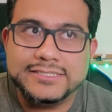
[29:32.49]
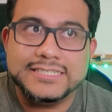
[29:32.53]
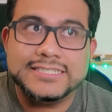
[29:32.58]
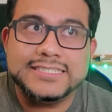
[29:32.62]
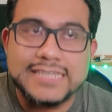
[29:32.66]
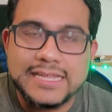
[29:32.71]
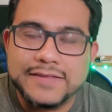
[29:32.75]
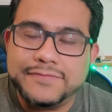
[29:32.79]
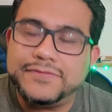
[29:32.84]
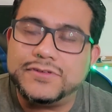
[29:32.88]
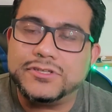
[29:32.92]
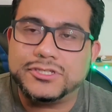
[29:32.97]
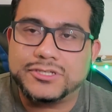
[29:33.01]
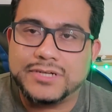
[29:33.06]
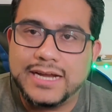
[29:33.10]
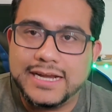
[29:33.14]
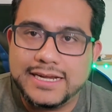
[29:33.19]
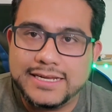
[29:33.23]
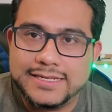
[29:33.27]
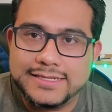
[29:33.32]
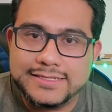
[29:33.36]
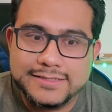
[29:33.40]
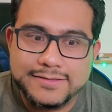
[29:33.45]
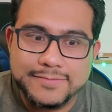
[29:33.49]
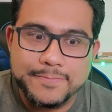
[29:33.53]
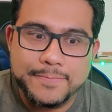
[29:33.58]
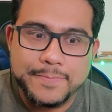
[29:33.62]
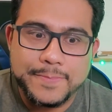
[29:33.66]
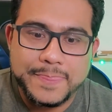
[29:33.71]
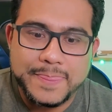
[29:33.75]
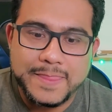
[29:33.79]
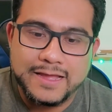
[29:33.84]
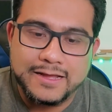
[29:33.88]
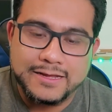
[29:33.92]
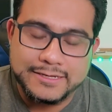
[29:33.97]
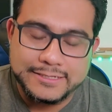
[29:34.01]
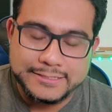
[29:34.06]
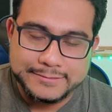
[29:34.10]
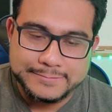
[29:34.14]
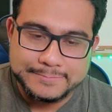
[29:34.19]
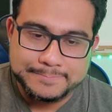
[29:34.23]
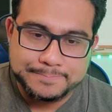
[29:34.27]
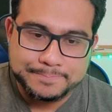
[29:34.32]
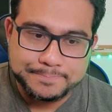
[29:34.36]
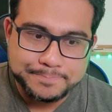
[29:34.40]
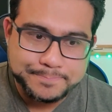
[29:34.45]
She's infiltrated
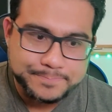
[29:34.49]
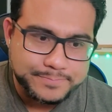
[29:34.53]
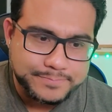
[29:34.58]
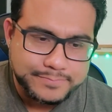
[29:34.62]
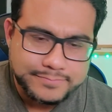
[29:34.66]
um,